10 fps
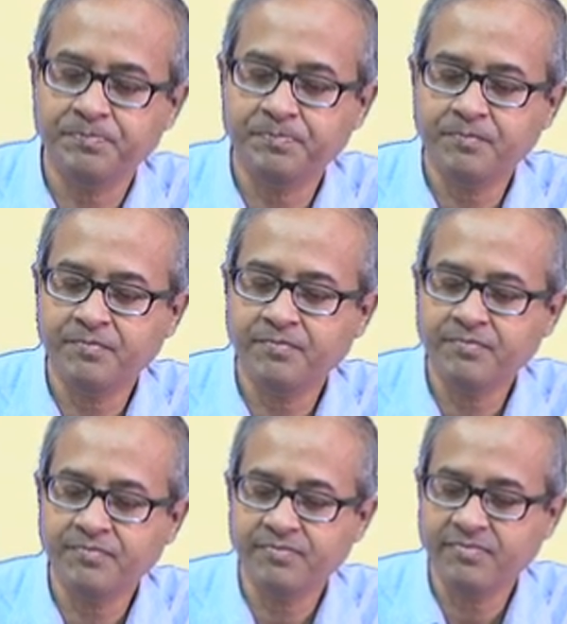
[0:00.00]

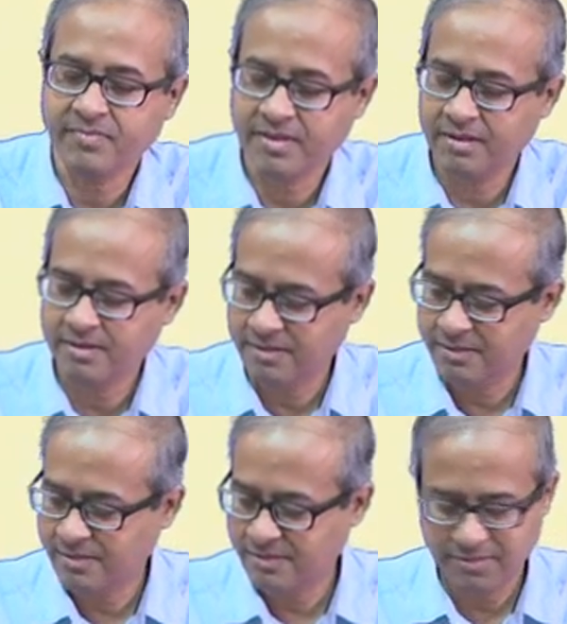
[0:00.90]

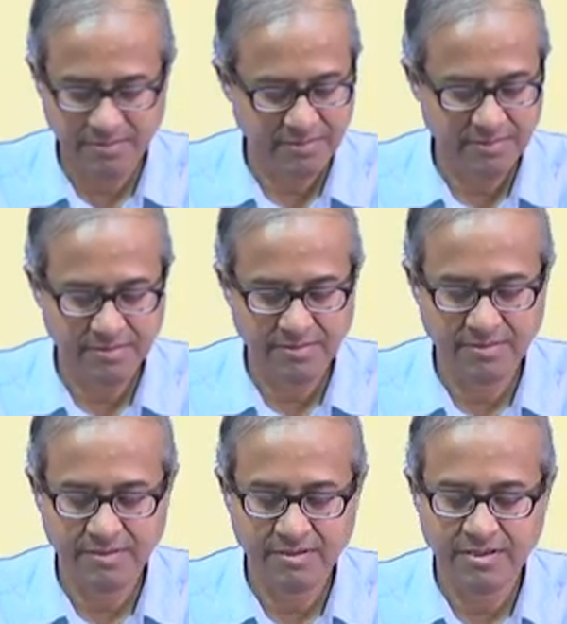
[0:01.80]

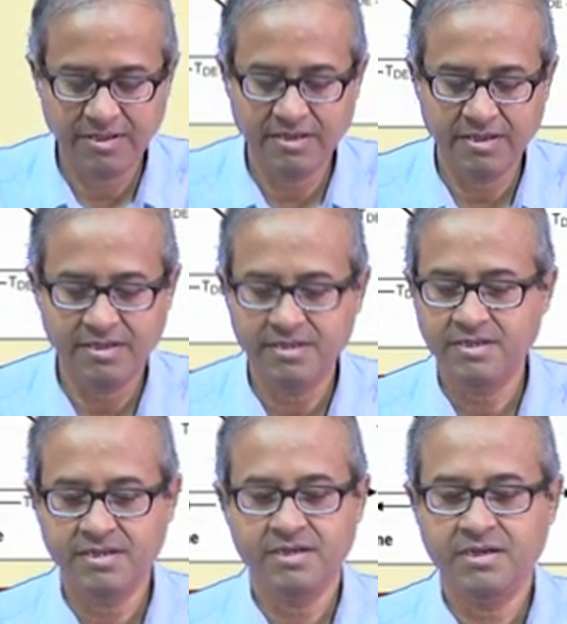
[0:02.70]

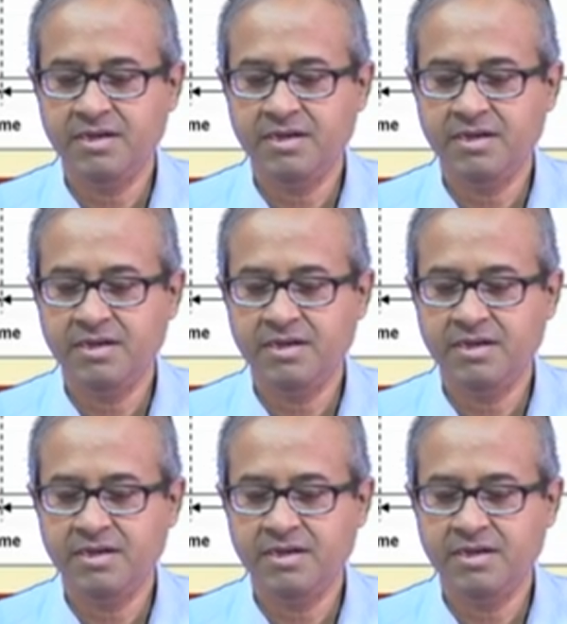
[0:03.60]
[no speech]